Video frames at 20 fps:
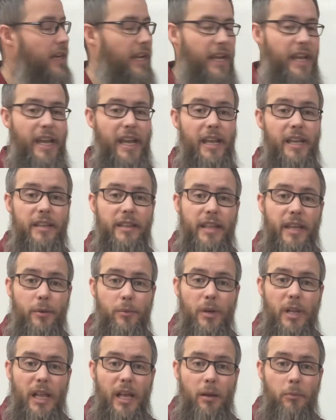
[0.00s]
and they
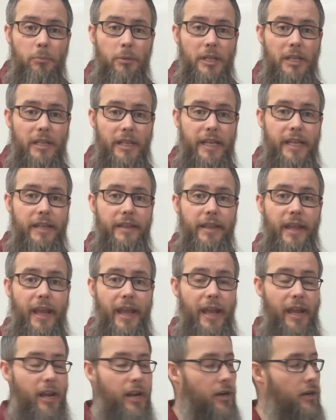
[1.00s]
will help clean the
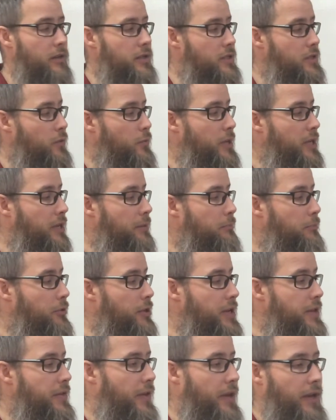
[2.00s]
air so we can
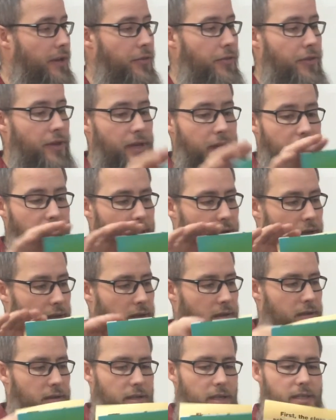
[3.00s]
breathe healthy.
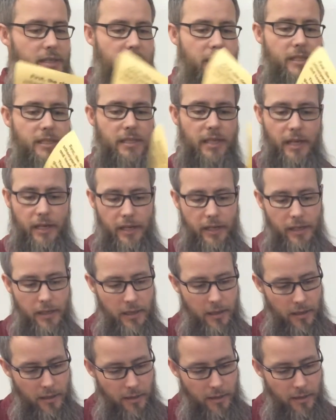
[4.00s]
That's exciting.